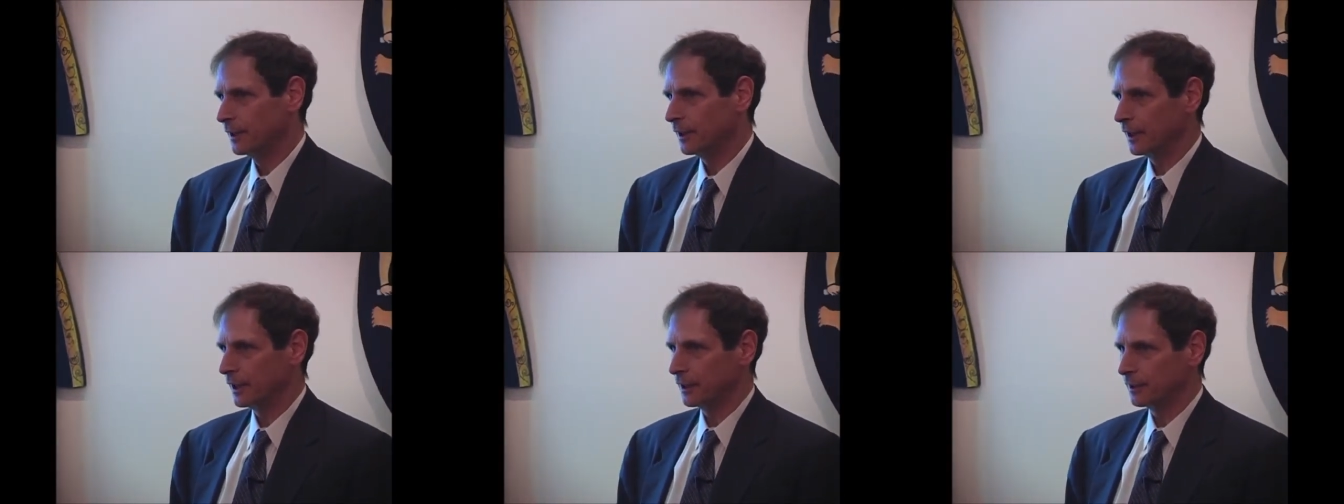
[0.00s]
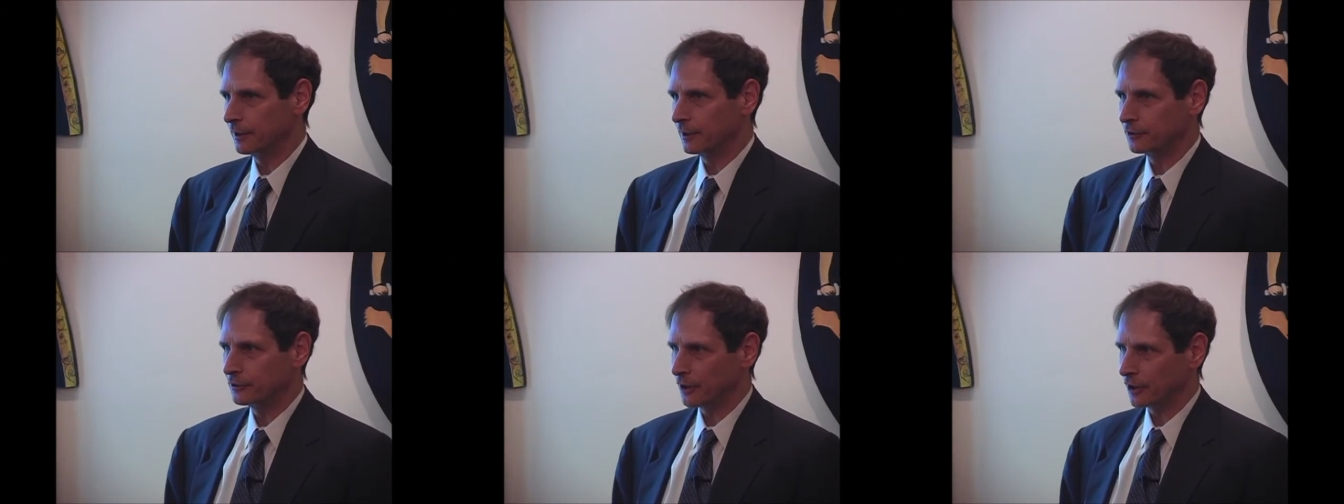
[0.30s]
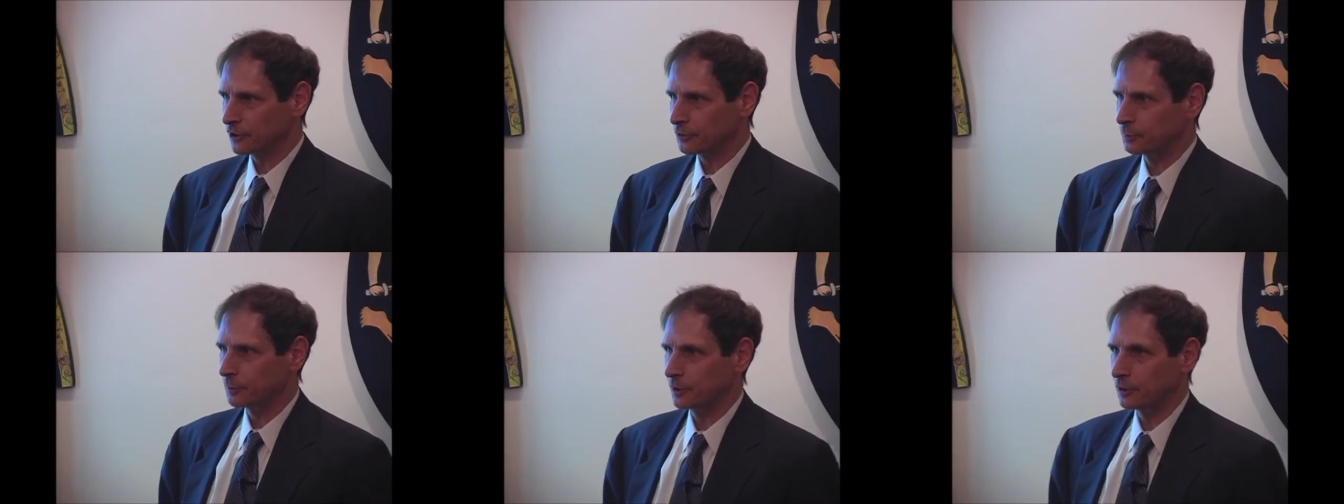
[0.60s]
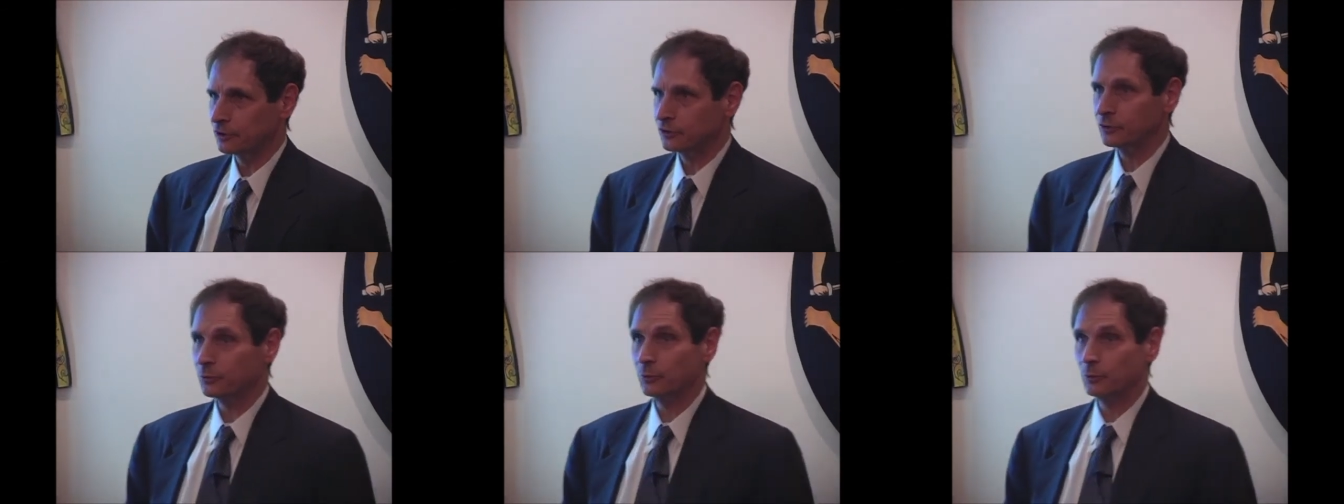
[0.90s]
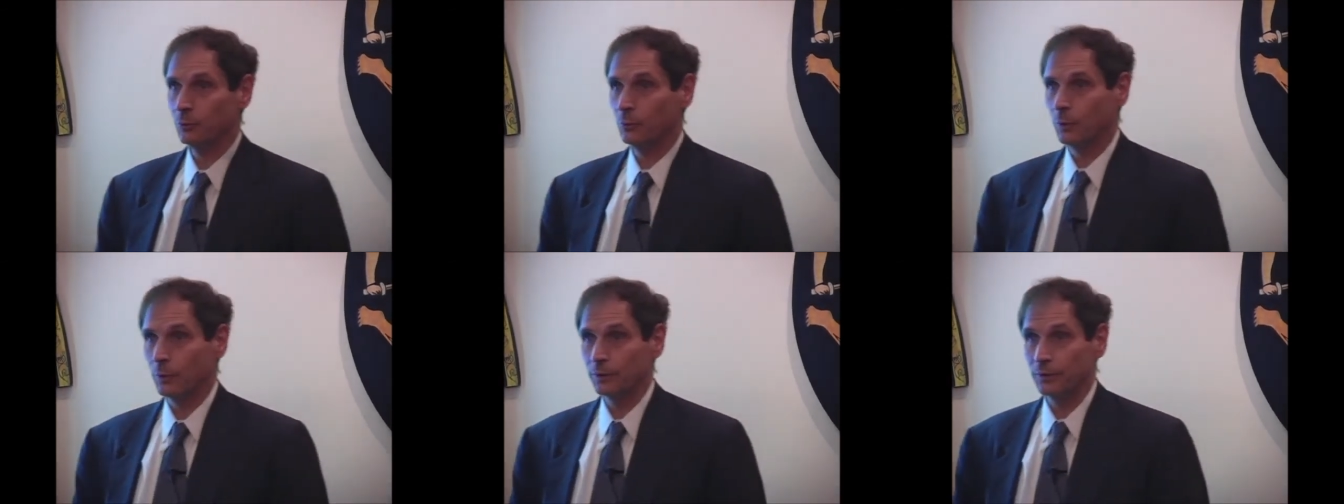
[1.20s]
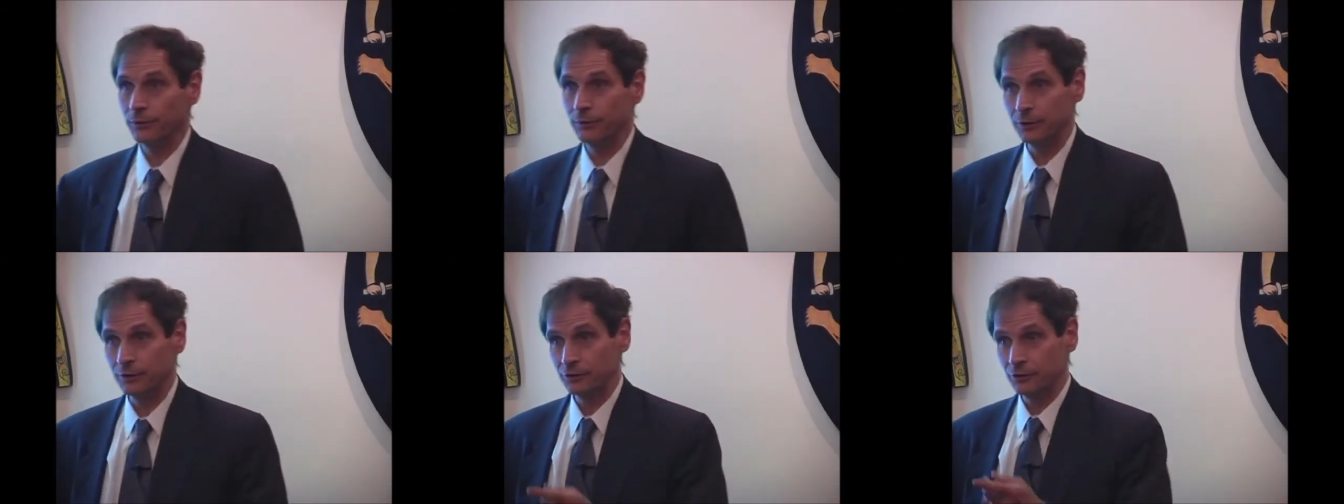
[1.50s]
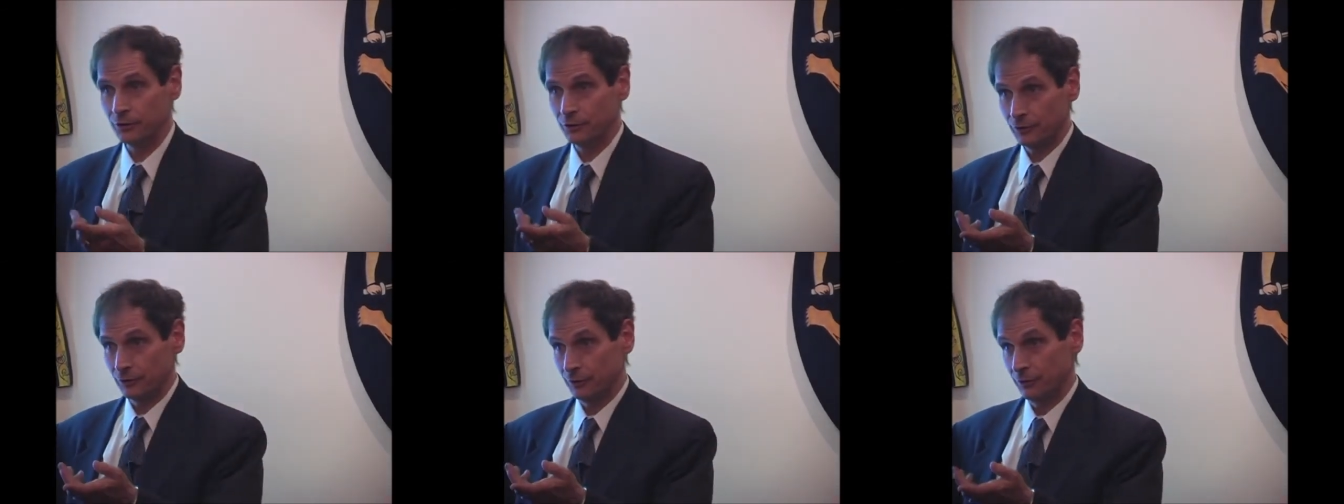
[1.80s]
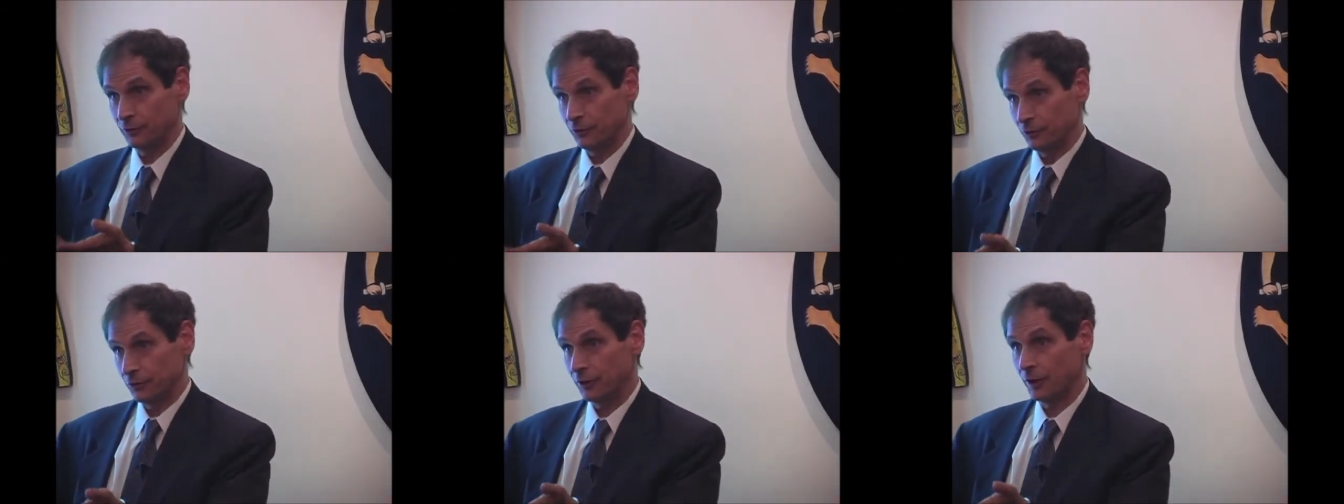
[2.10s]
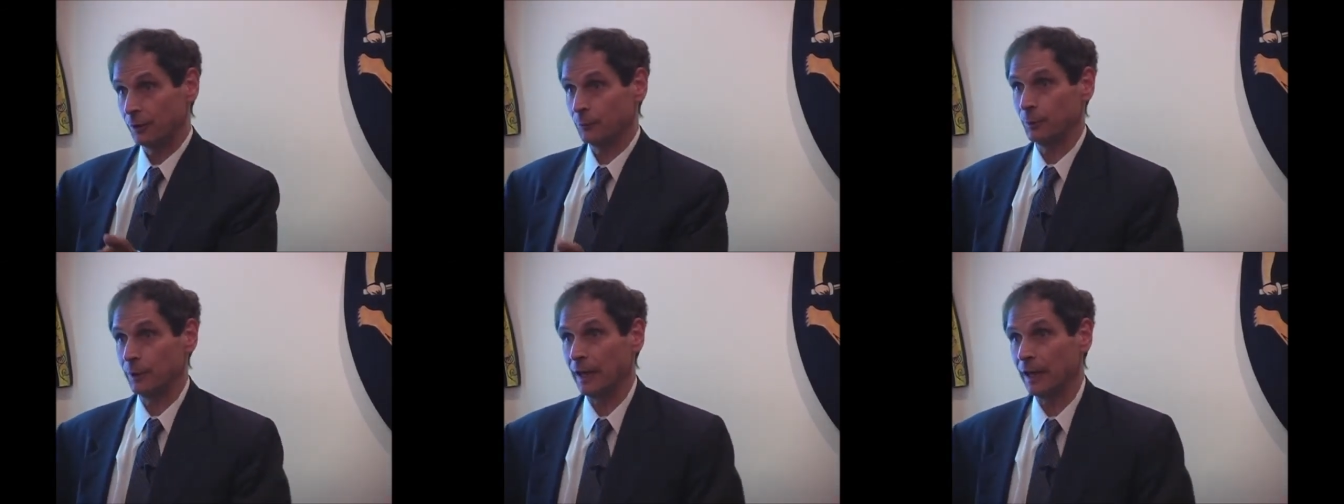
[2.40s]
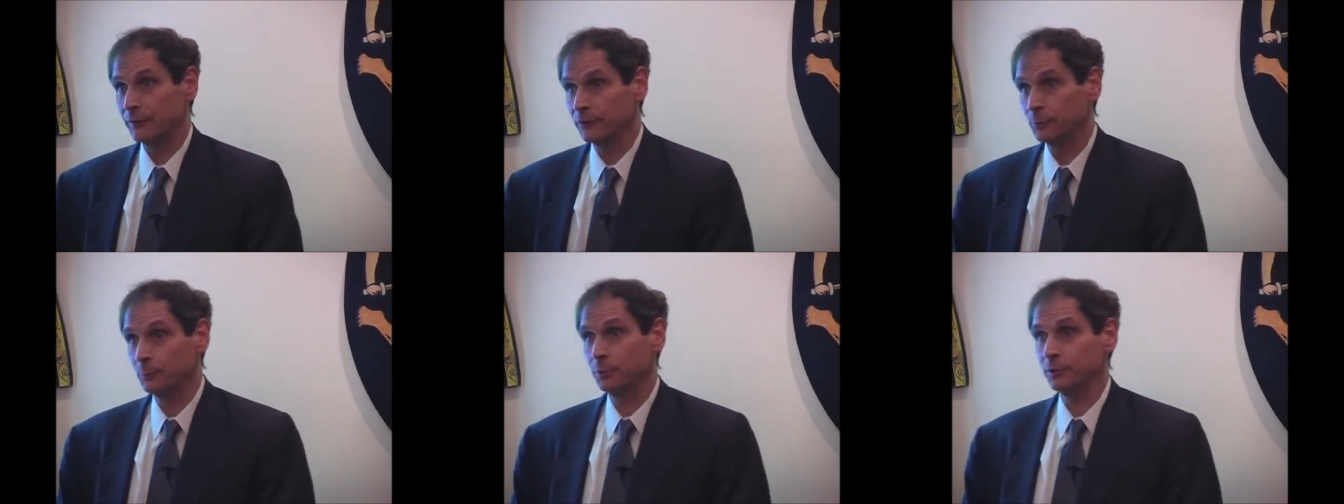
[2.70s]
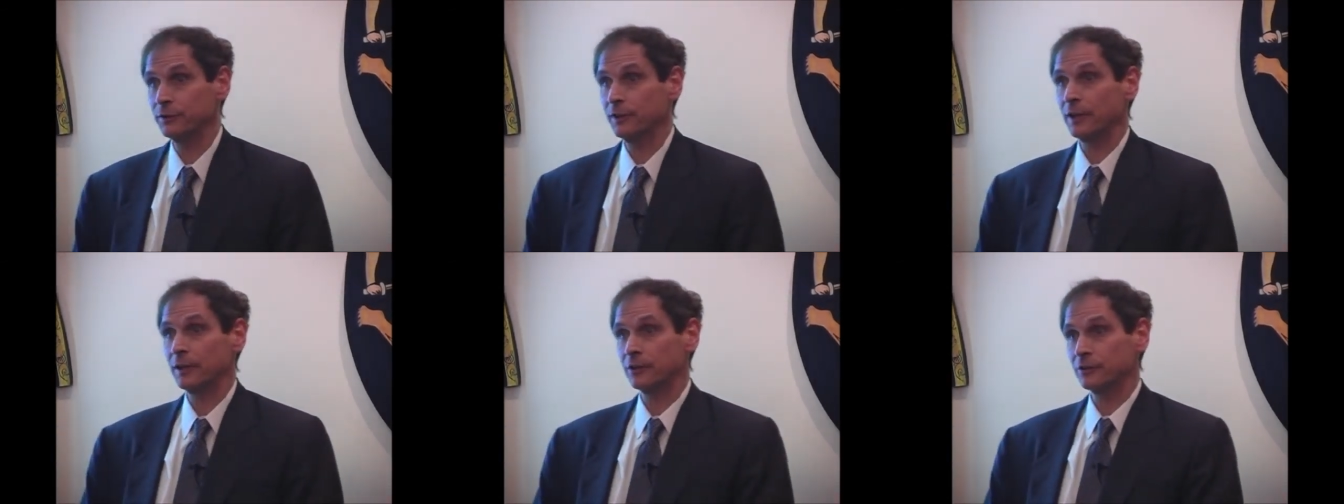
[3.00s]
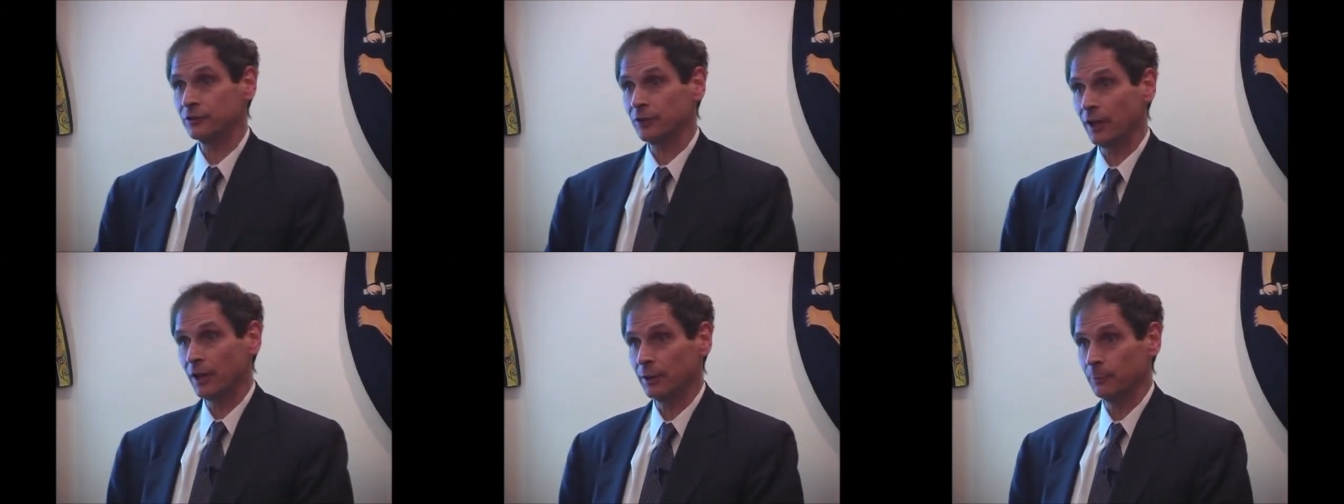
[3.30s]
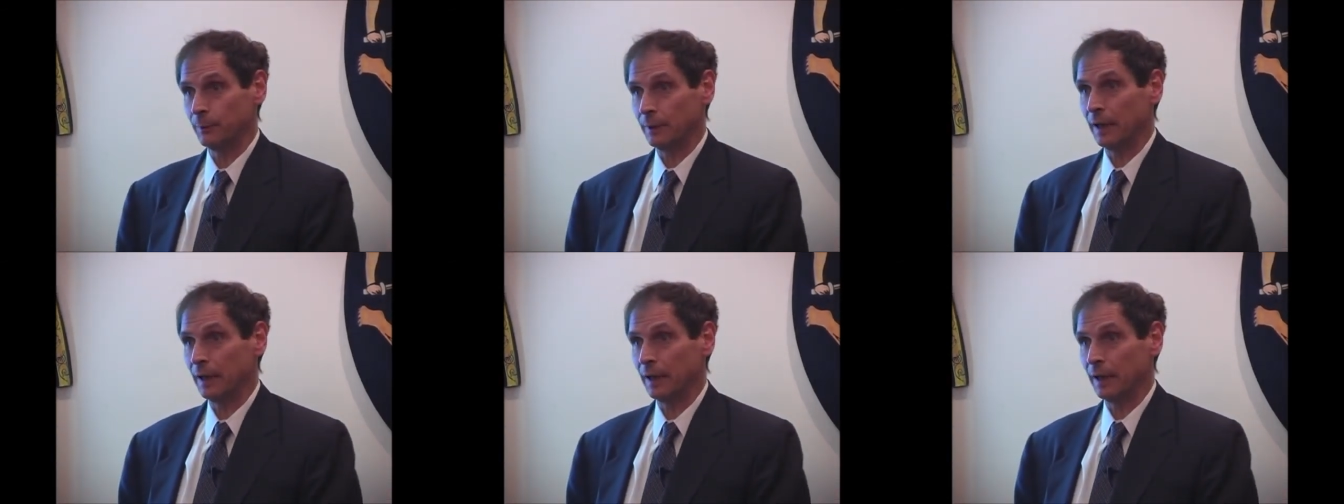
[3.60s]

And as experts, one of the things, is, as you said, we have to put that aside.